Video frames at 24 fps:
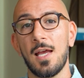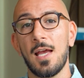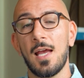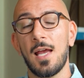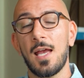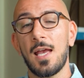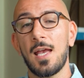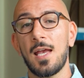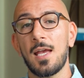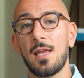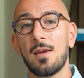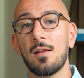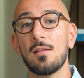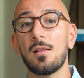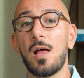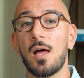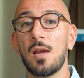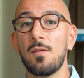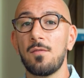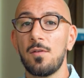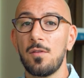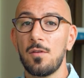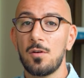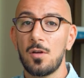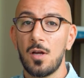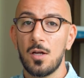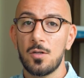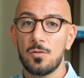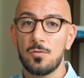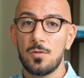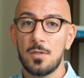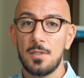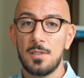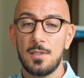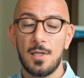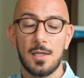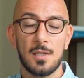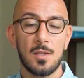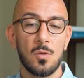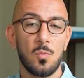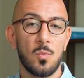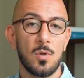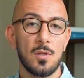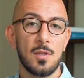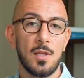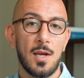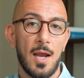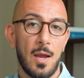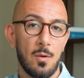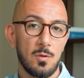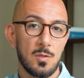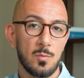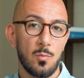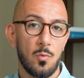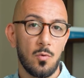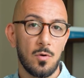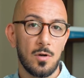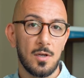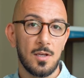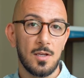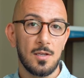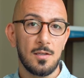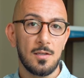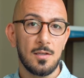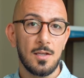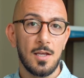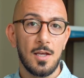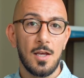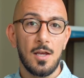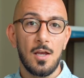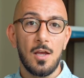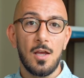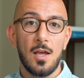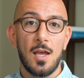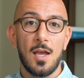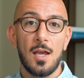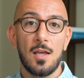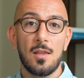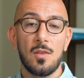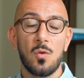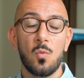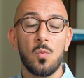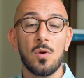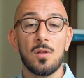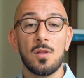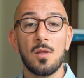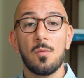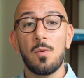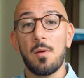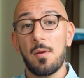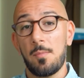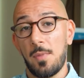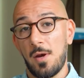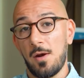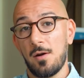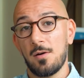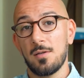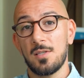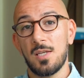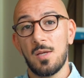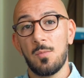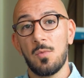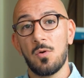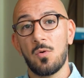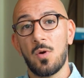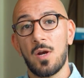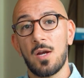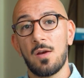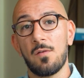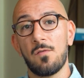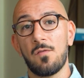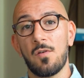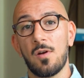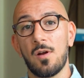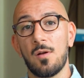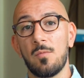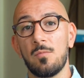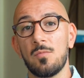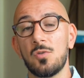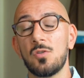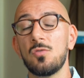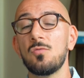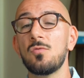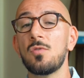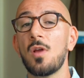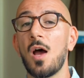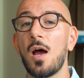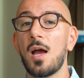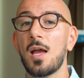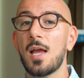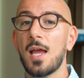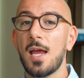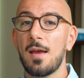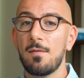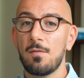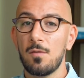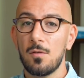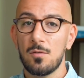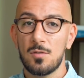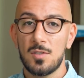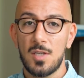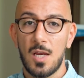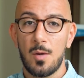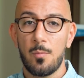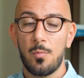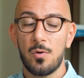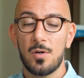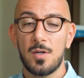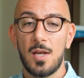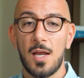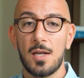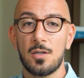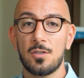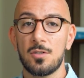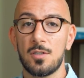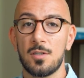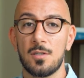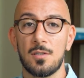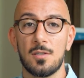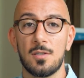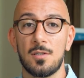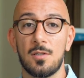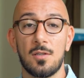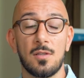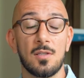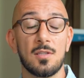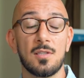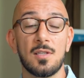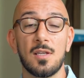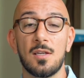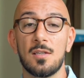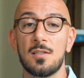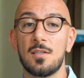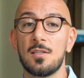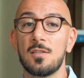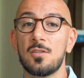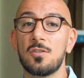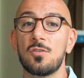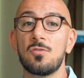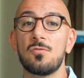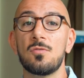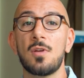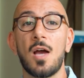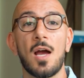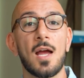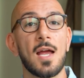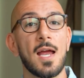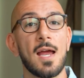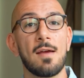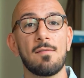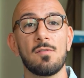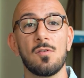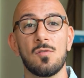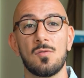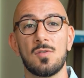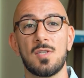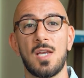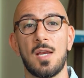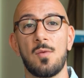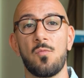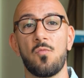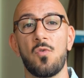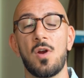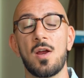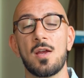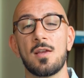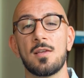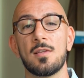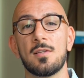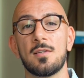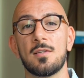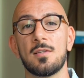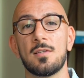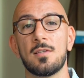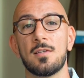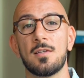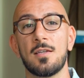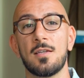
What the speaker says: And a lot of other countries, like the one that I was born in, and the one that my parents immigrated from, do not have those same protections, and the citizens do not have those same rights.